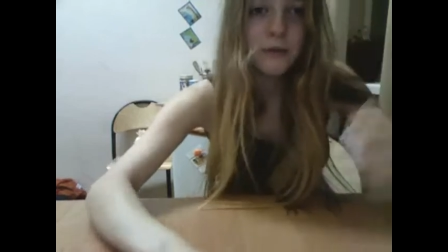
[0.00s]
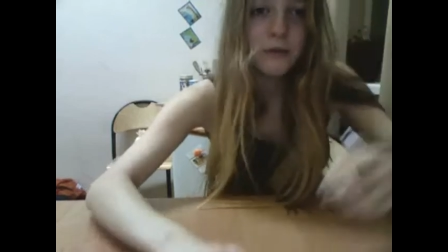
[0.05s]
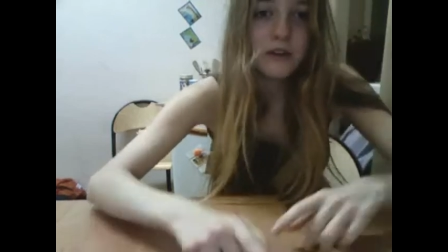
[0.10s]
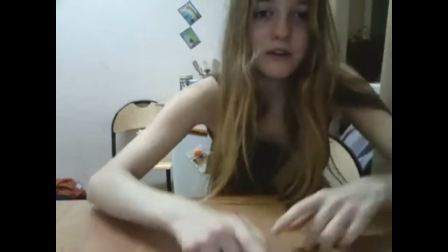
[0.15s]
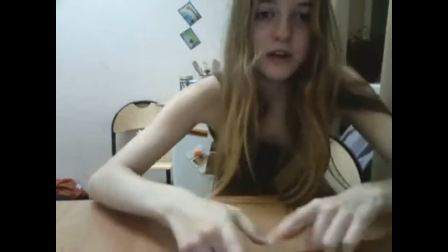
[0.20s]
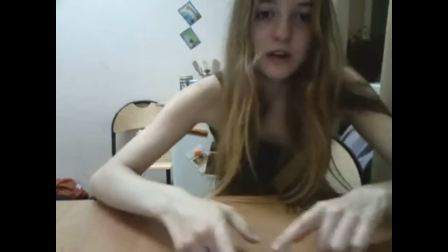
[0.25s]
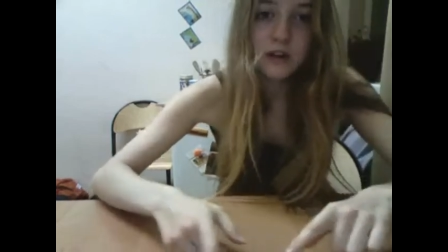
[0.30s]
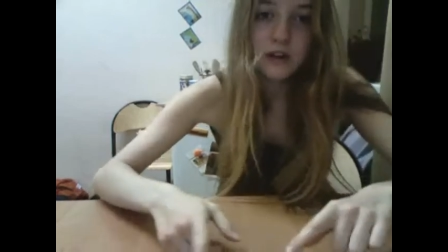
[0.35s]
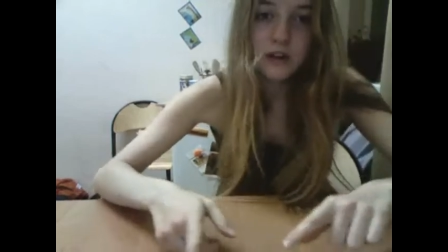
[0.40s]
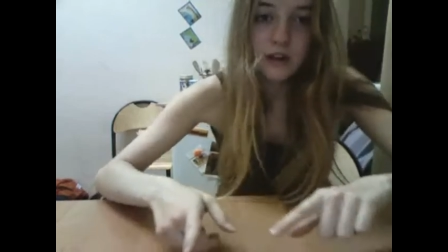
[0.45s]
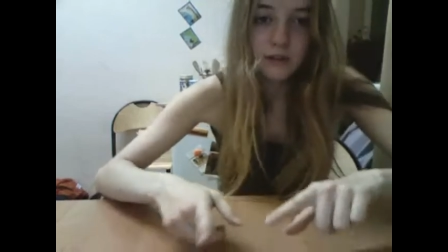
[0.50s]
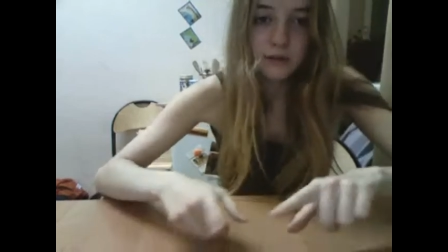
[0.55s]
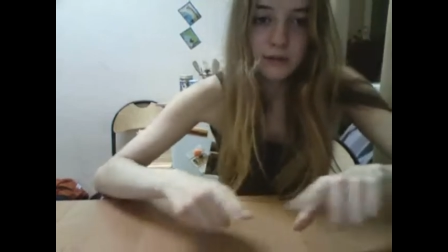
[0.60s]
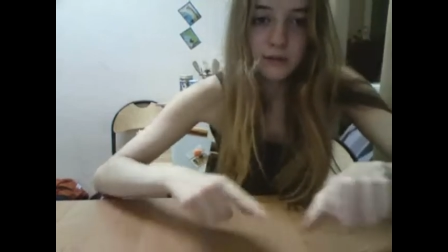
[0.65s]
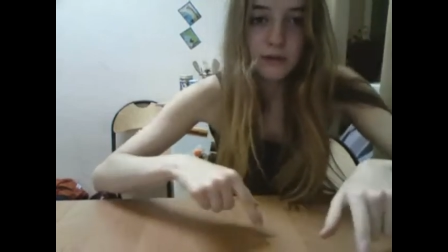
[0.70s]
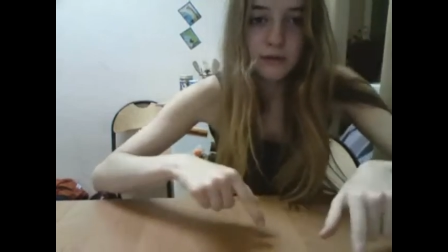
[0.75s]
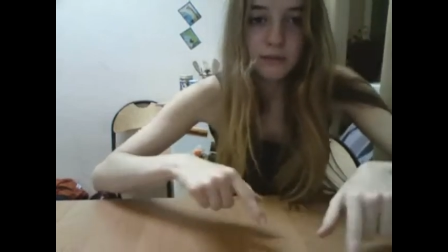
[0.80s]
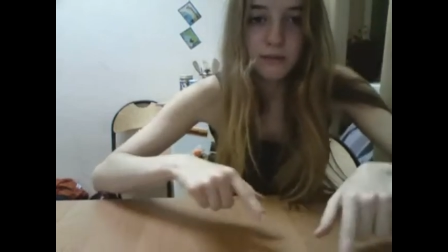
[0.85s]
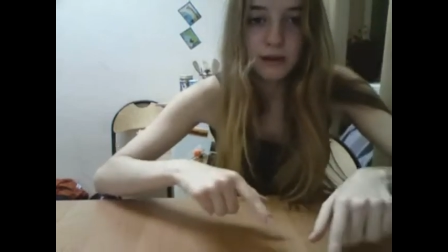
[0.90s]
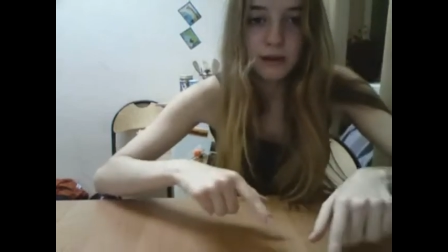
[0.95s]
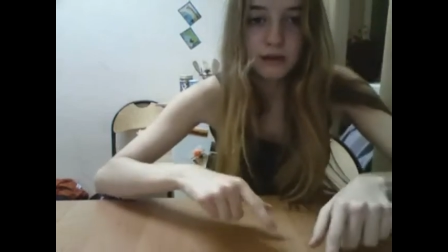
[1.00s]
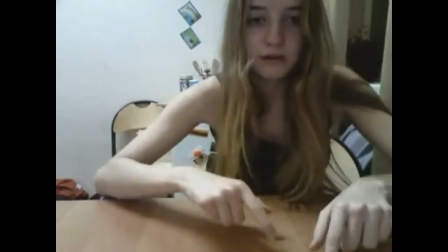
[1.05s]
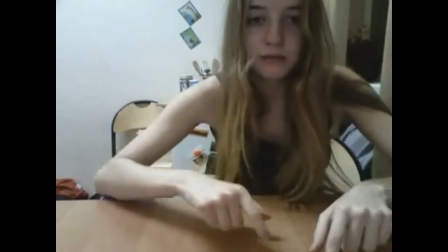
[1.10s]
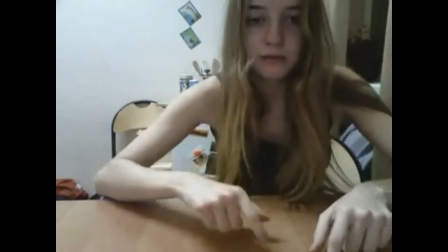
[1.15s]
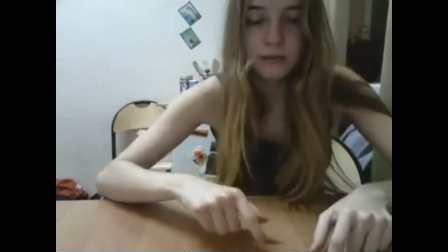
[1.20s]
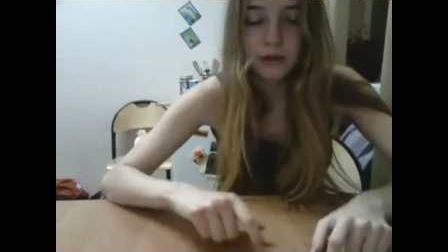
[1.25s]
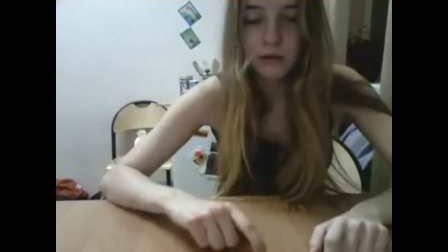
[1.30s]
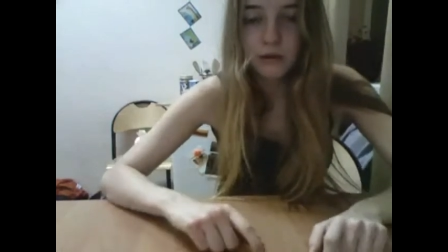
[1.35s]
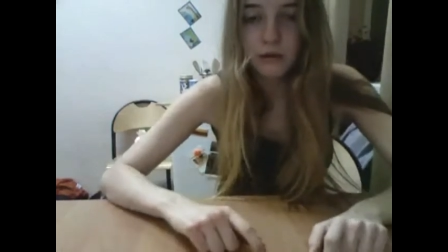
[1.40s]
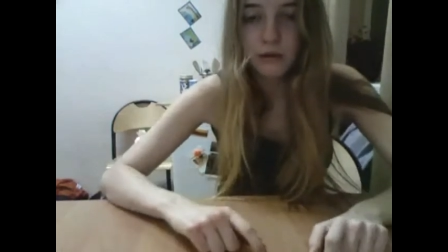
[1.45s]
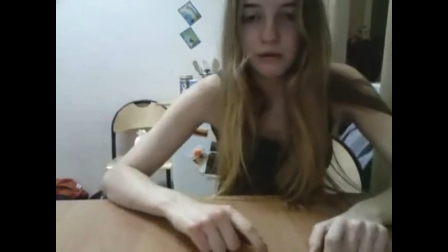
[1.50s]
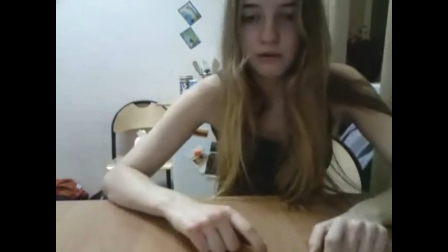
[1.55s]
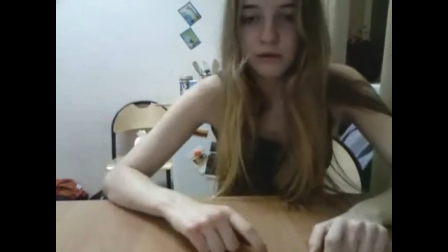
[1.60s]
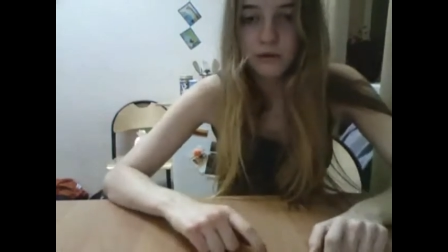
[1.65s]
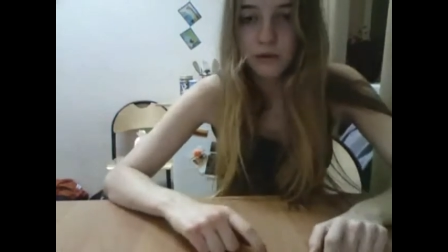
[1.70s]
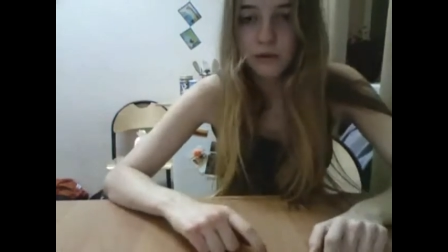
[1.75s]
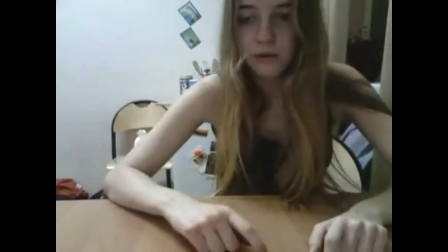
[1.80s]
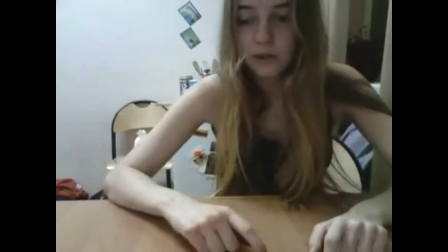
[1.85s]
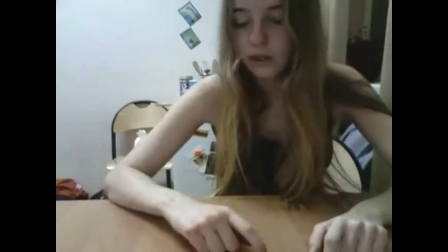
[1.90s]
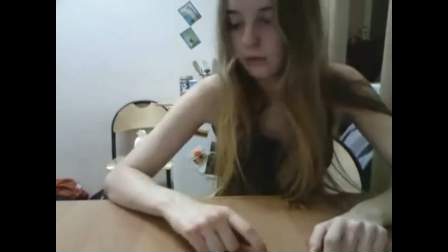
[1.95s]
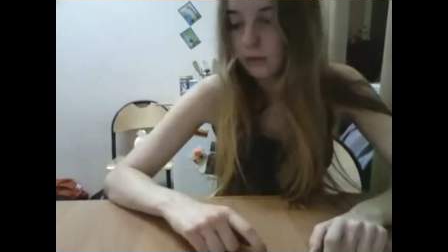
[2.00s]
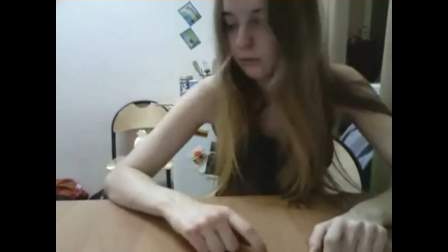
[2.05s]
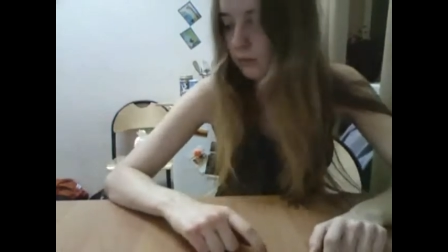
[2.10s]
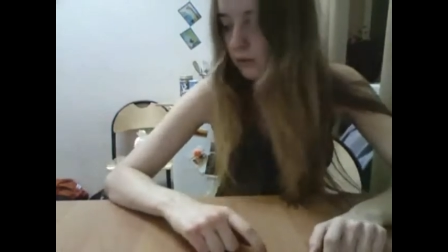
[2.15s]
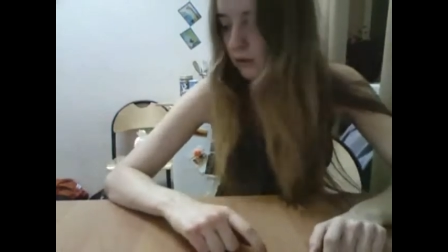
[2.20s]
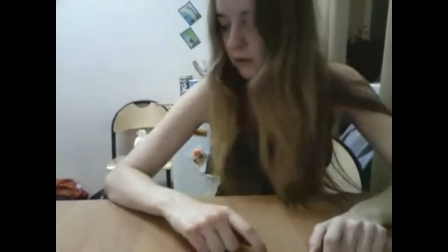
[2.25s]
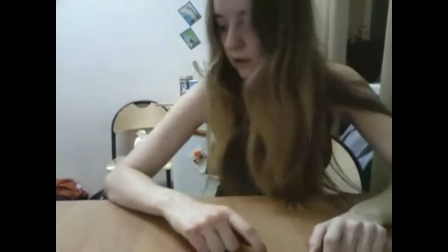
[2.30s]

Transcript: which actually I switched back to my old phone number